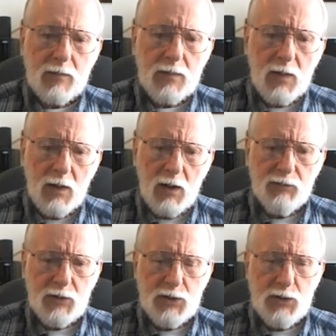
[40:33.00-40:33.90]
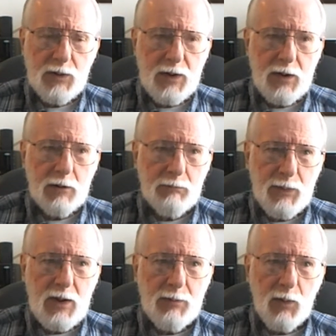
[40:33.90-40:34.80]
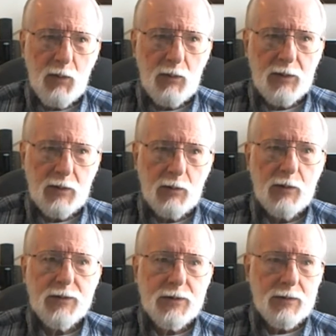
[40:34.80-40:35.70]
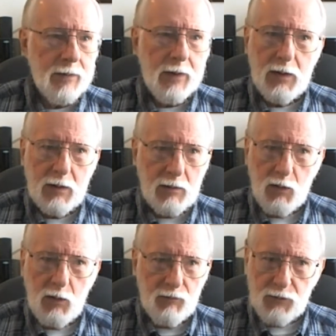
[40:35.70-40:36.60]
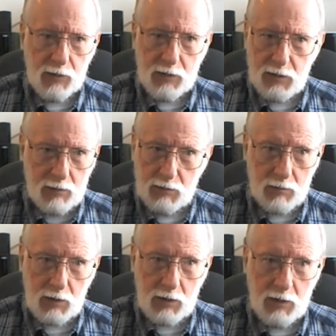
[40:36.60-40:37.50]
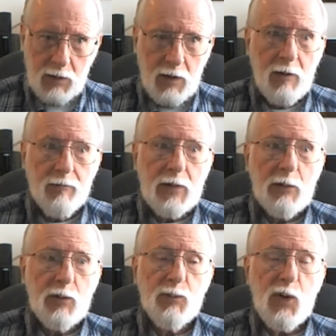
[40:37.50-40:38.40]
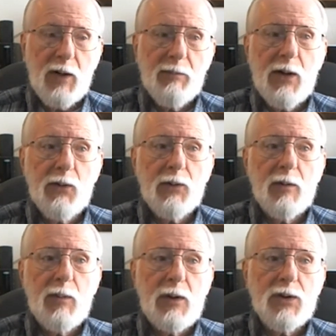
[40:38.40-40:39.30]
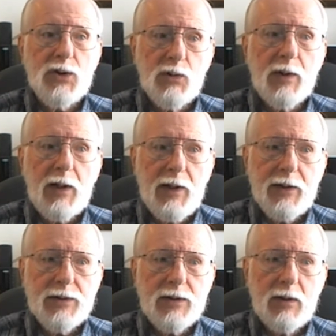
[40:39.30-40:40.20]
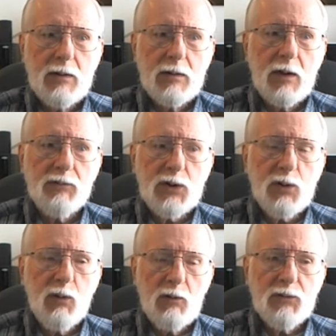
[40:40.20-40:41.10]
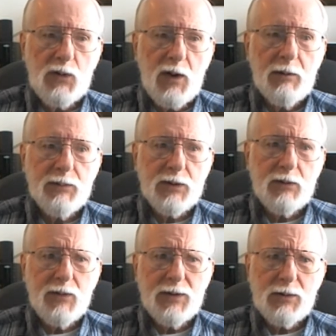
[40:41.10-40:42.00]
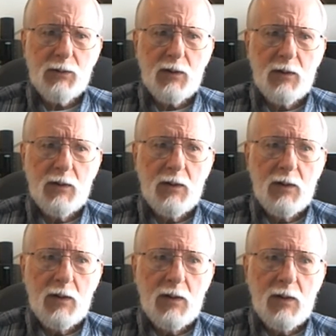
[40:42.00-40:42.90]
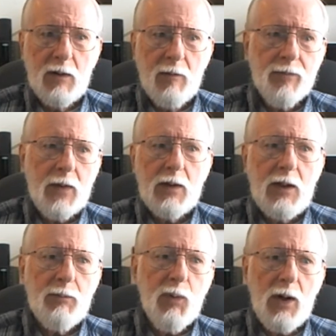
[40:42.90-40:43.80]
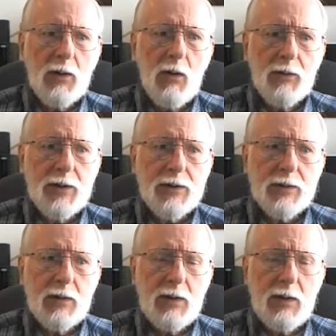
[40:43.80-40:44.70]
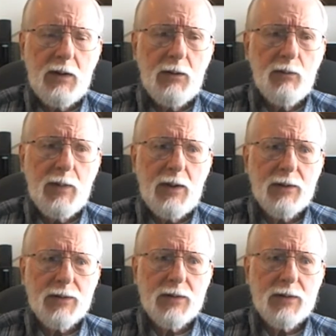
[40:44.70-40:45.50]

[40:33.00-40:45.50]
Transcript: of the Judean people. In other words, hopefully, they would primarily be Judahites of the 12 tribes of Israel. He brought all these Idumaeans